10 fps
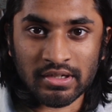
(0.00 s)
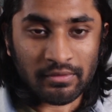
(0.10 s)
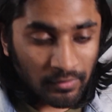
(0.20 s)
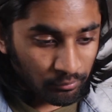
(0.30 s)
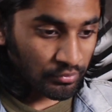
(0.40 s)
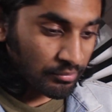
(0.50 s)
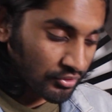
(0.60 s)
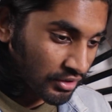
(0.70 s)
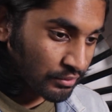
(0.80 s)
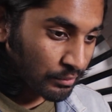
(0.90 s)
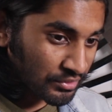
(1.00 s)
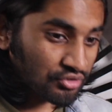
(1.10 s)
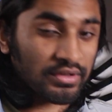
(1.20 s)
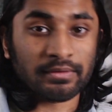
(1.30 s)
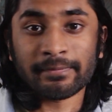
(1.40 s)
and from pre-production, we went
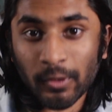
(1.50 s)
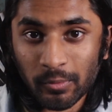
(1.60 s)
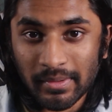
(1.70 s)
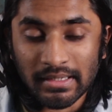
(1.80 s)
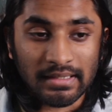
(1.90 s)
straight to filming,